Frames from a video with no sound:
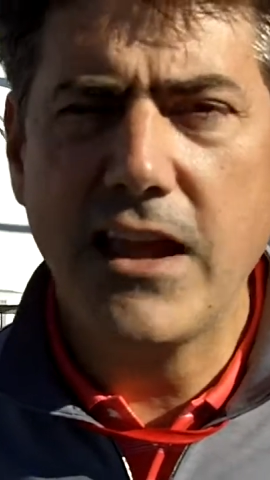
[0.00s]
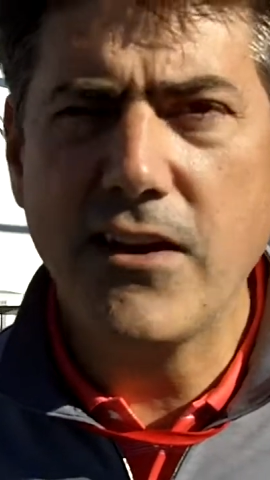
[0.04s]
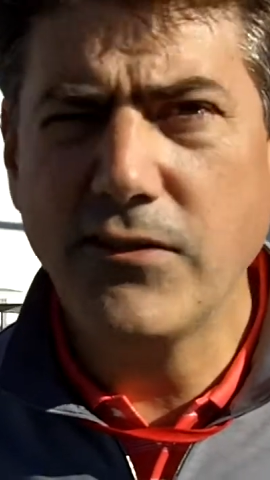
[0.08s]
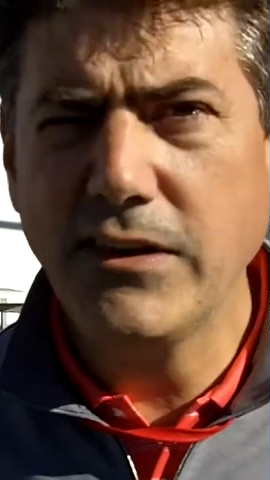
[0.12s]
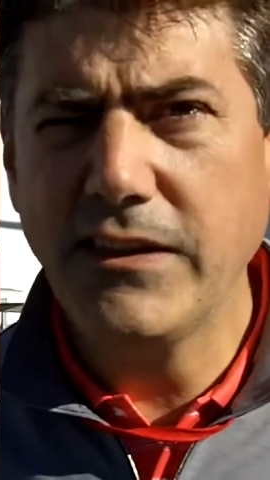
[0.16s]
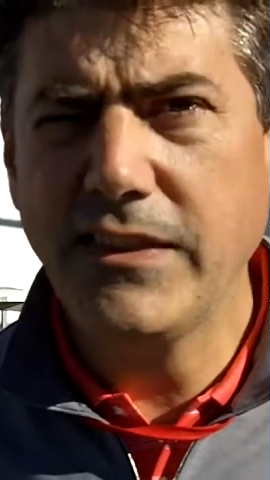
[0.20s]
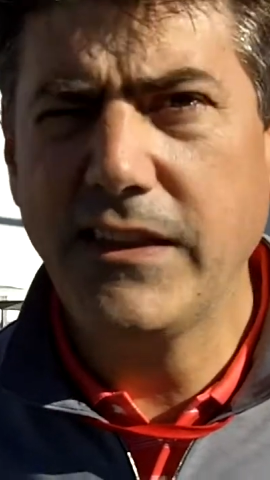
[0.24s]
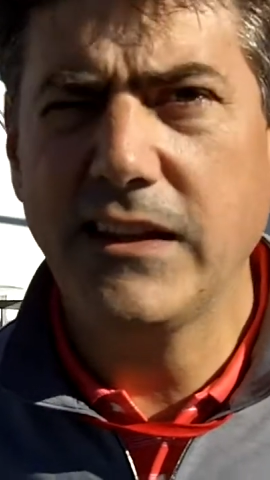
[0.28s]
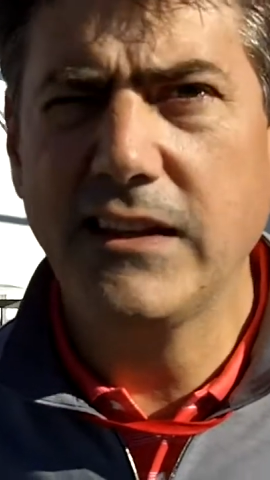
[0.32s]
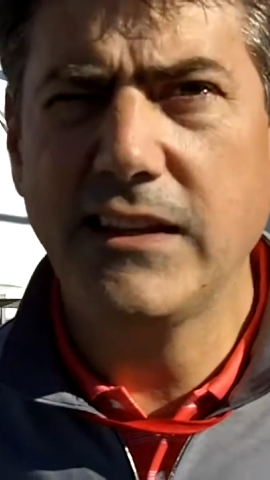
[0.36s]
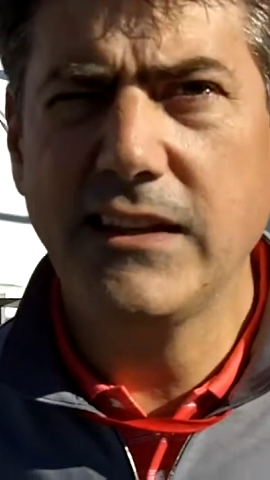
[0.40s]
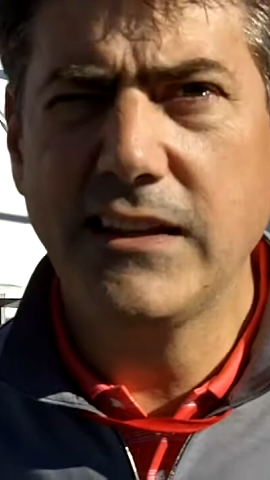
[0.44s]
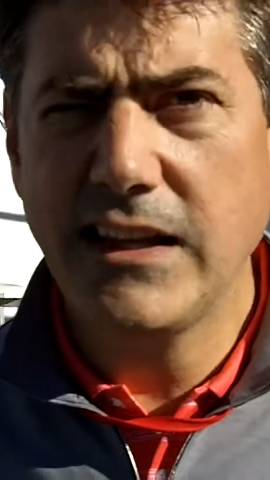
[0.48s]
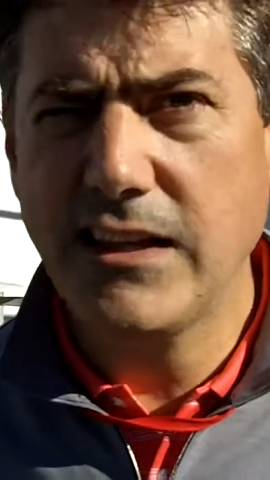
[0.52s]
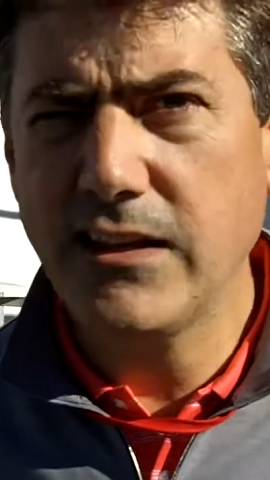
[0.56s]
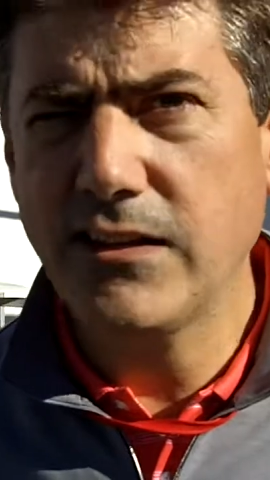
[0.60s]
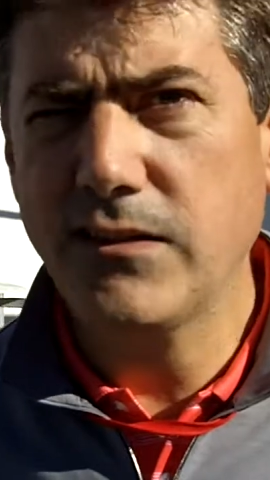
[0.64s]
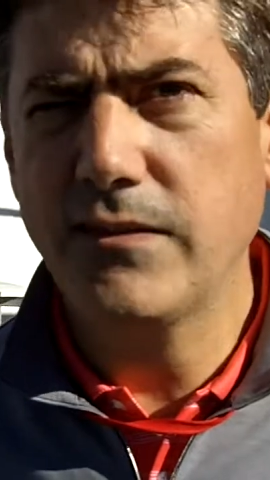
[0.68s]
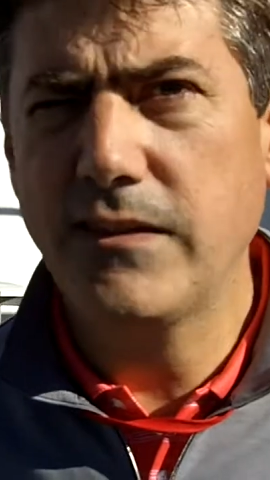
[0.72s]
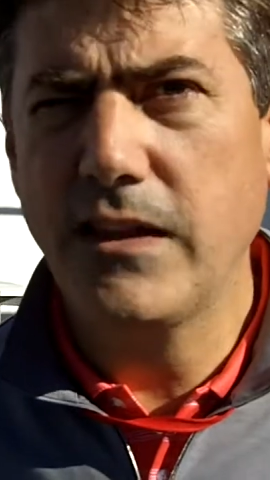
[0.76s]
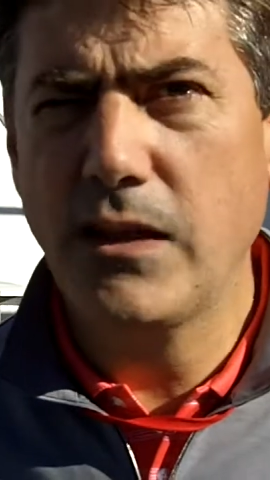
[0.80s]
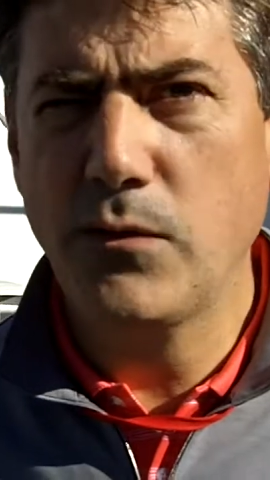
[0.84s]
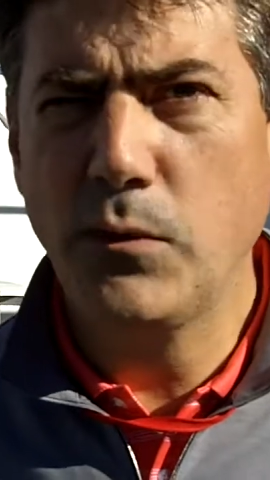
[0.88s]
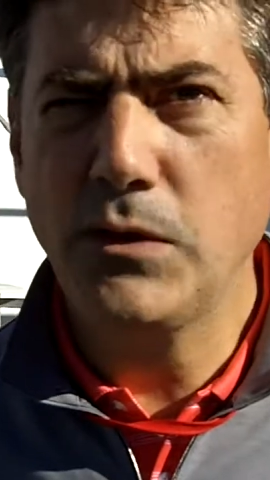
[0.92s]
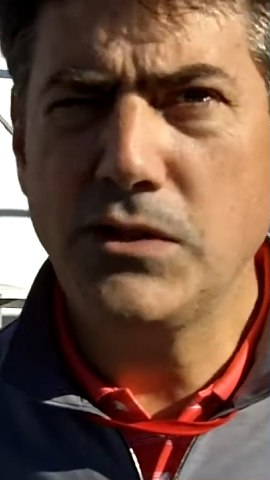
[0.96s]
everything
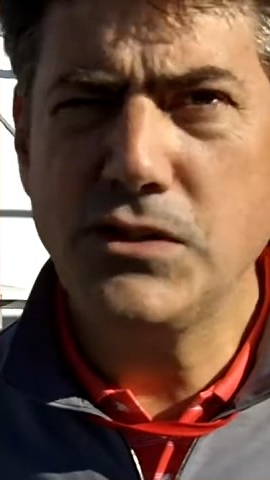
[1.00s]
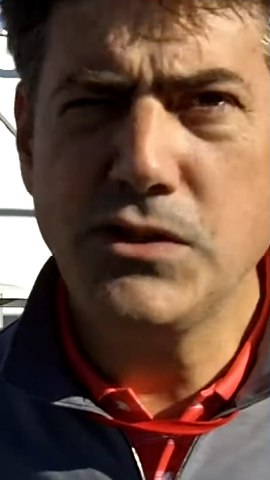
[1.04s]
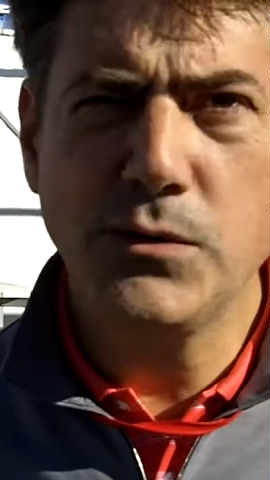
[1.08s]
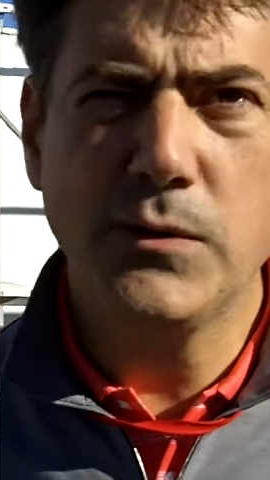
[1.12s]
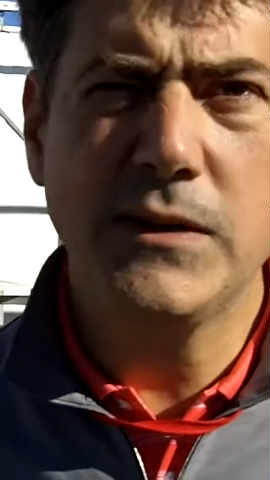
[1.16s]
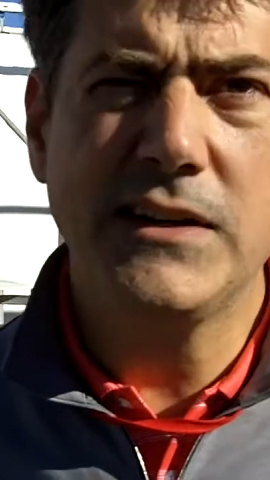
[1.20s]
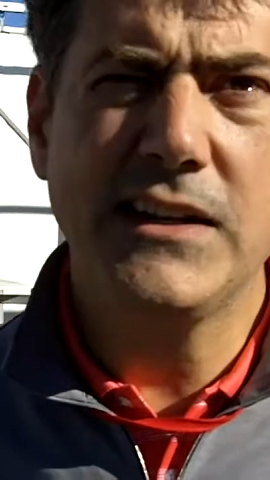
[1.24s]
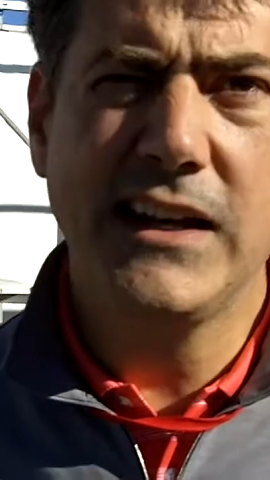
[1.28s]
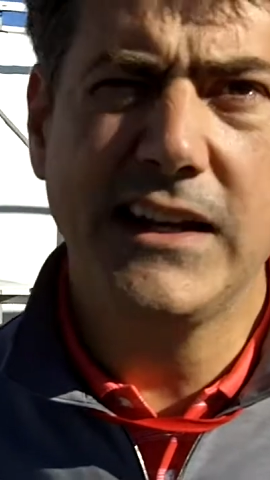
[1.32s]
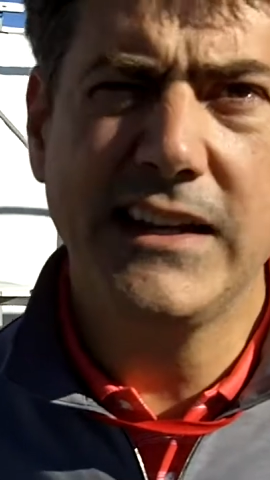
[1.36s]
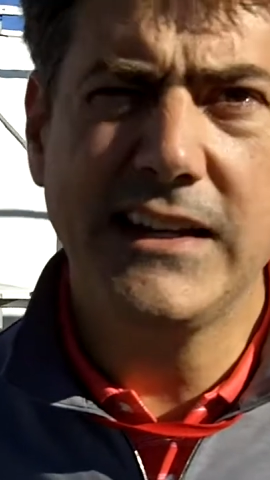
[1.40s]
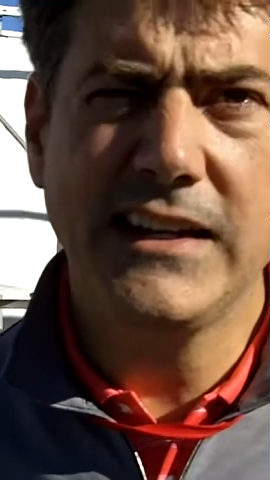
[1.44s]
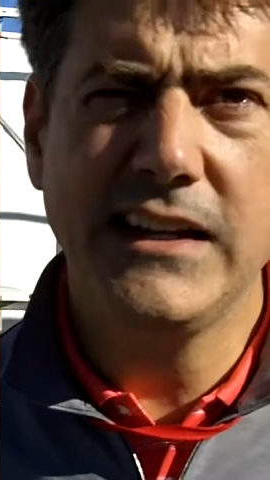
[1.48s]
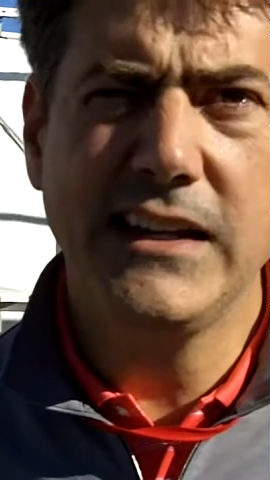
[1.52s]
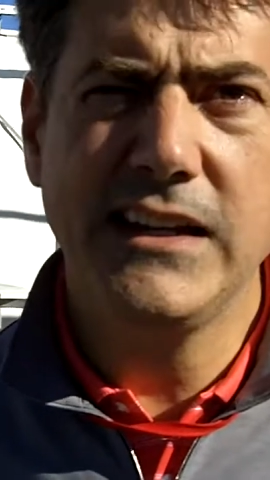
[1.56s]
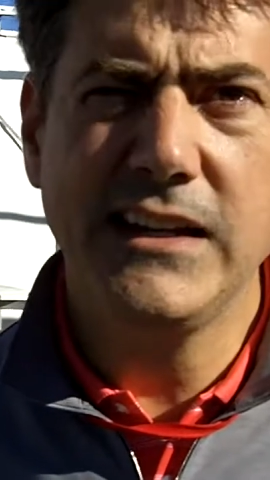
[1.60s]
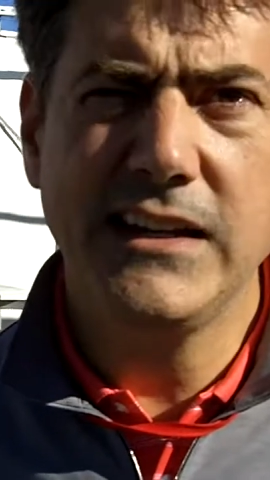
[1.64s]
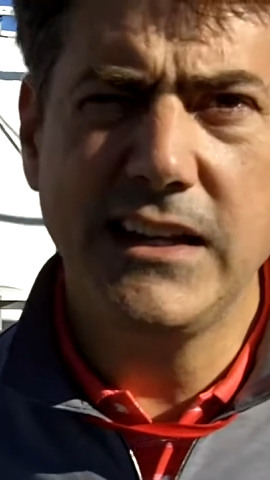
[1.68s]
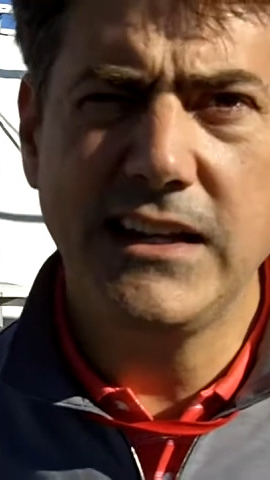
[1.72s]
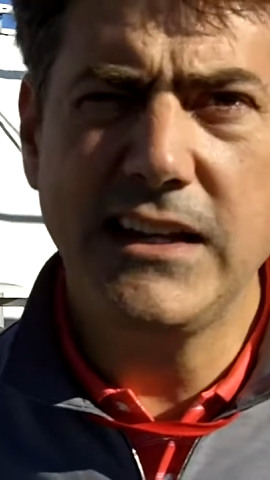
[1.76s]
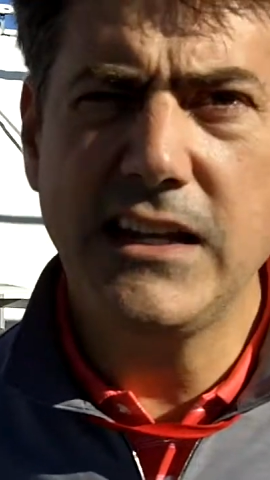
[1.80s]
that we do at Nike,